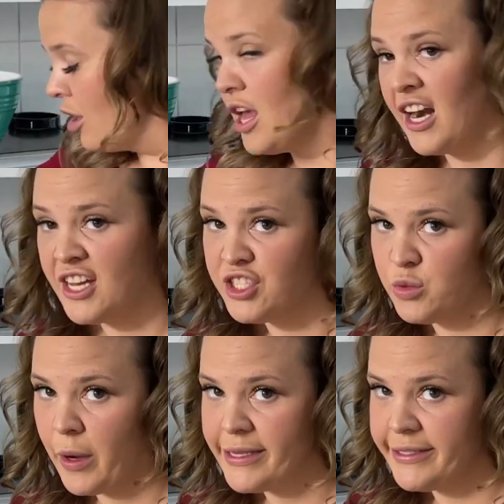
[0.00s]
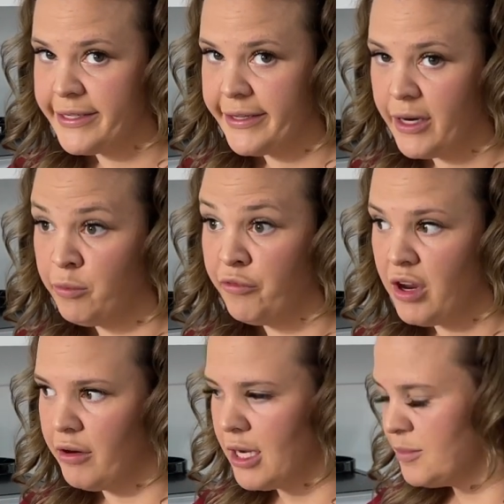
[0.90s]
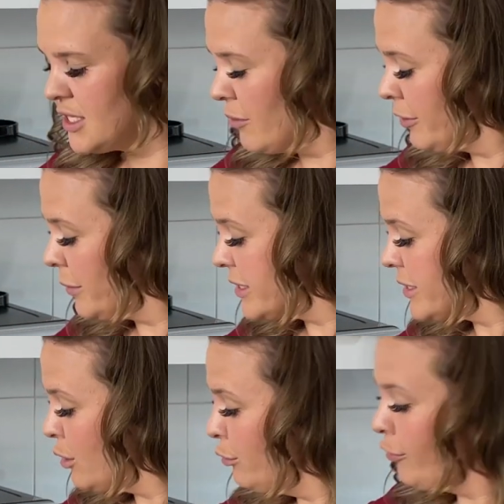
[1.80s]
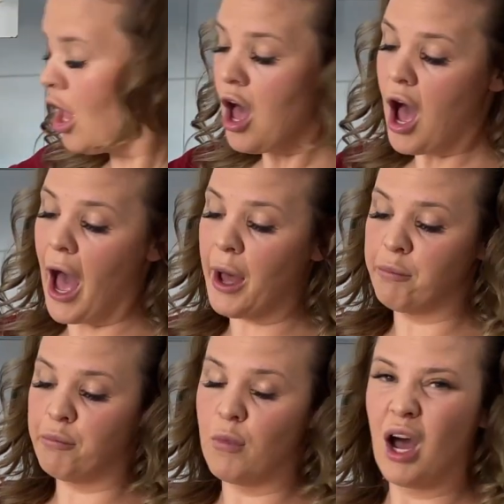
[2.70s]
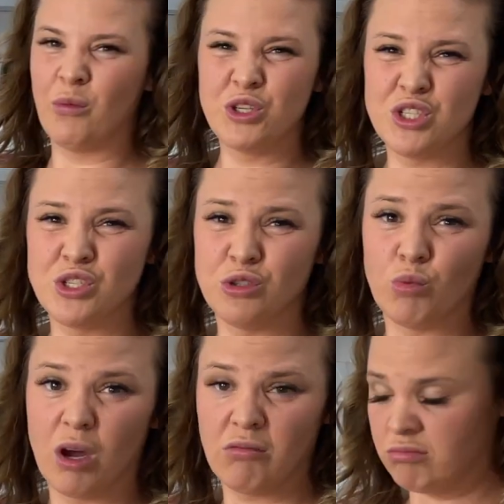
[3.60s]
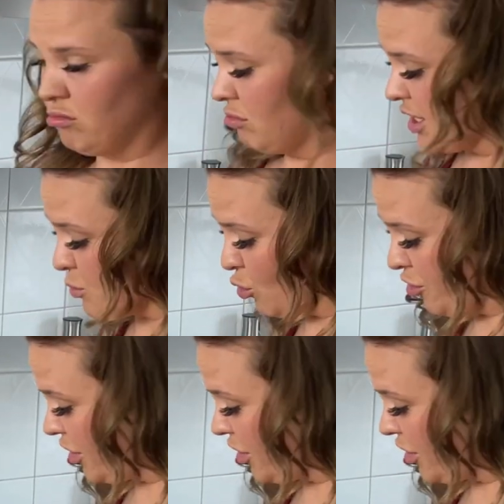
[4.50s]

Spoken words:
and I just wasted, I'm very upset with myself, I would just do 1. It's more than